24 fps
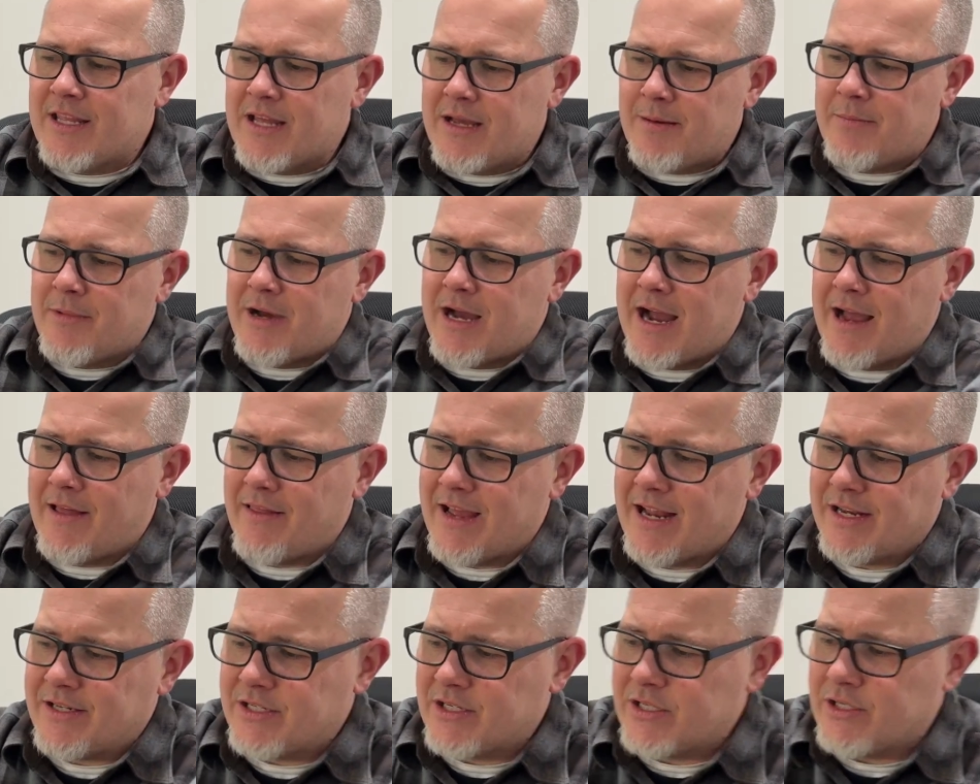them, I
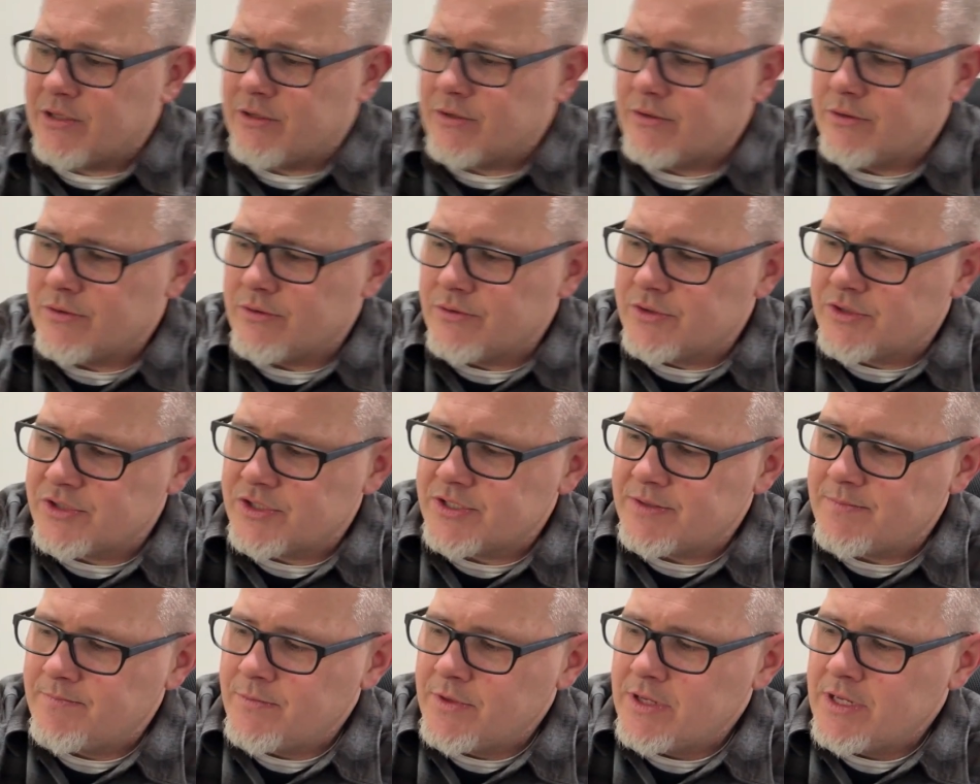like to
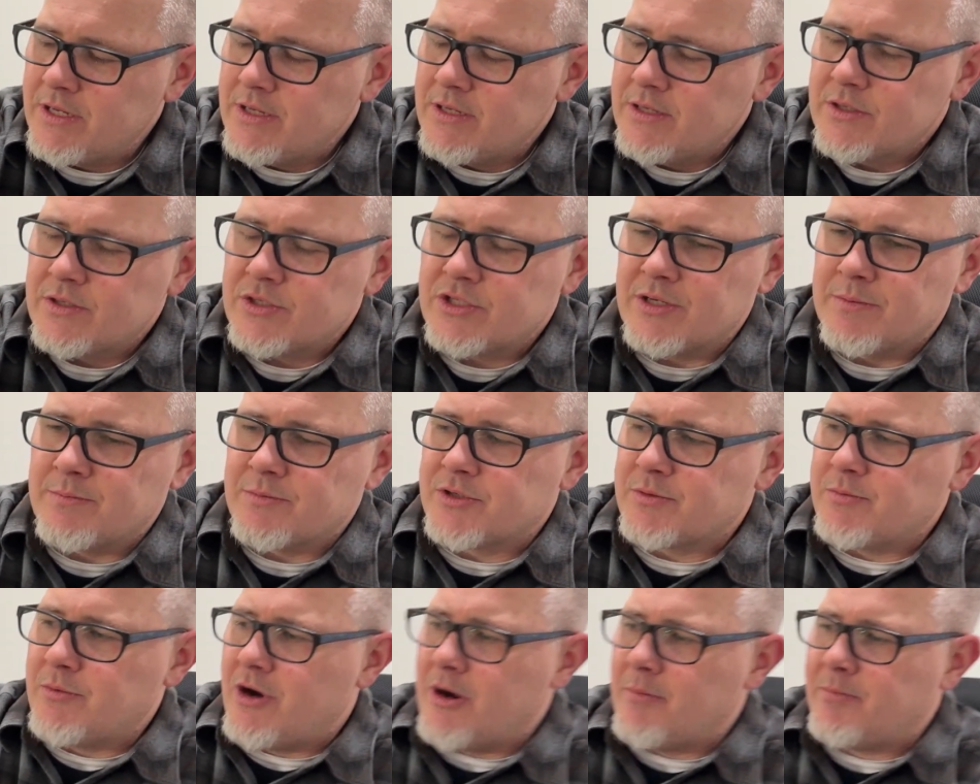use some
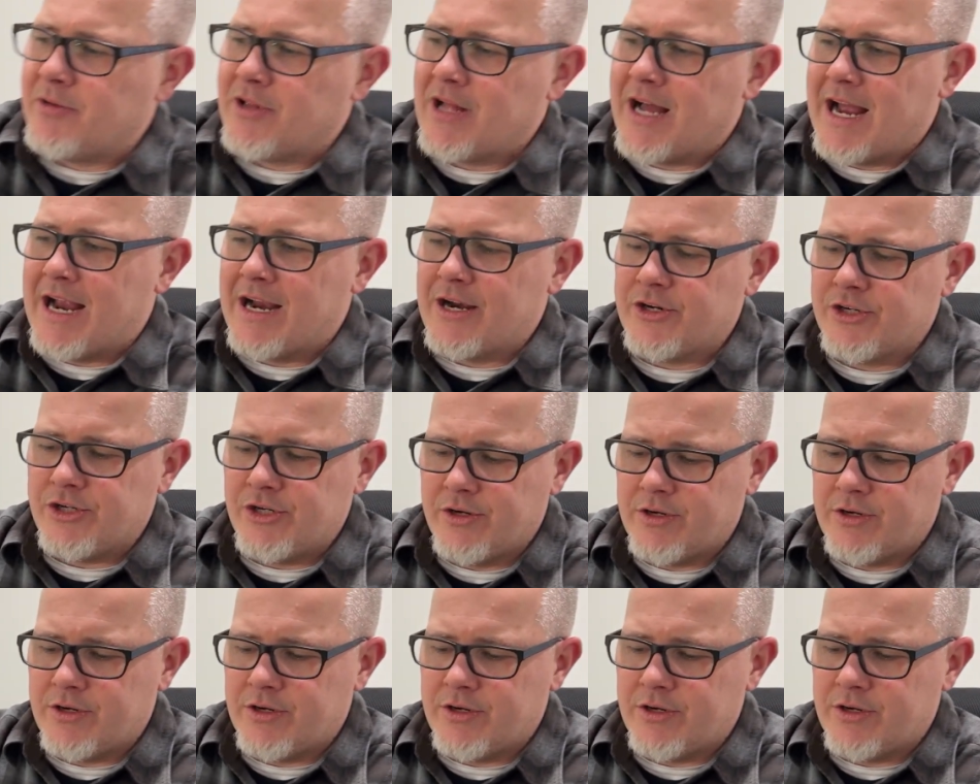small pliers.